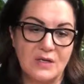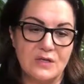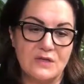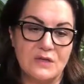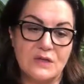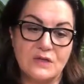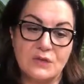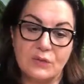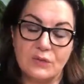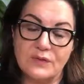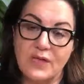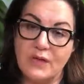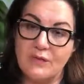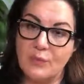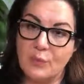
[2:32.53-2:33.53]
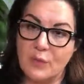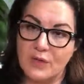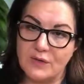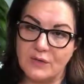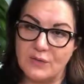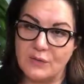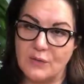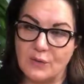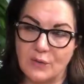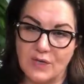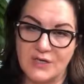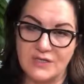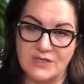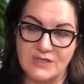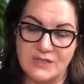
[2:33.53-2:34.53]
So I told everyone who
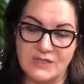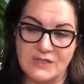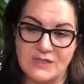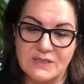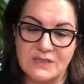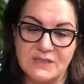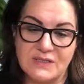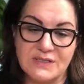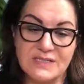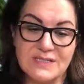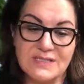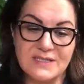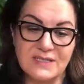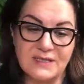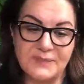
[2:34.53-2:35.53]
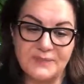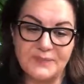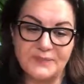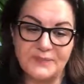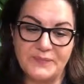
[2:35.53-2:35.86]
questioned, listen,